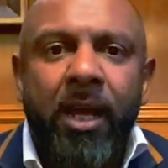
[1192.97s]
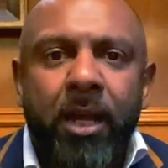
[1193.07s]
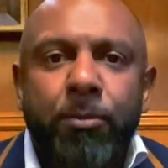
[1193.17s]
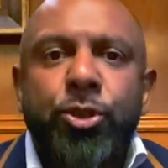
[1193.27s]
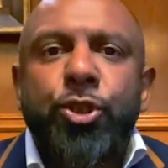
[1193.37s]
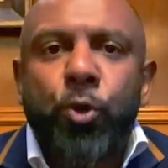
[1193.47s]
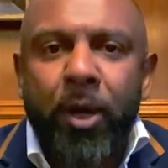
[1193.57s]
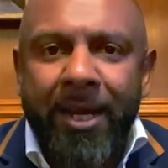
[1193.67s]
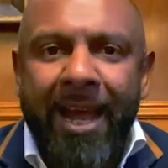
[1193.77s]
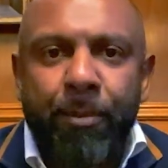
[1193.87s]
Come and
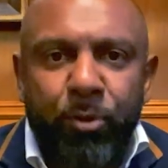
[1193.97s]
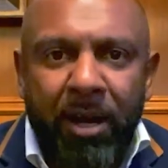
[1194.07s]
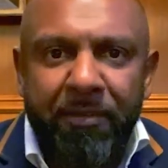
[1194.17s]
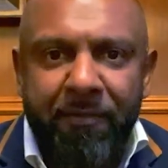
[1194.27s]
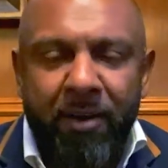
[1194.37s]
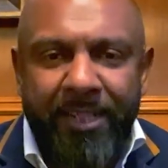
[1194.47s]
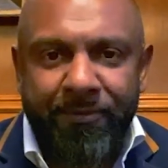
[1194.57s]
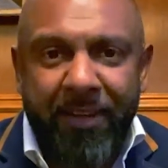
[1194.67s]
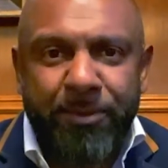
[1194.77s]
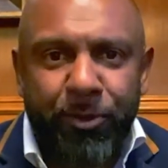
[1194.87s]
join our private
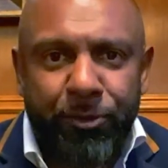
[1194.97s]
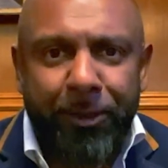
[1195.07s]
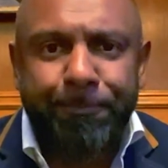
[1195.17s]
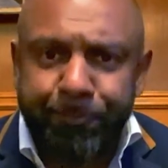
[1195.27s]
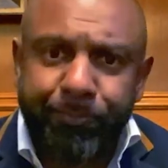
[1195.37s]
Facebook group.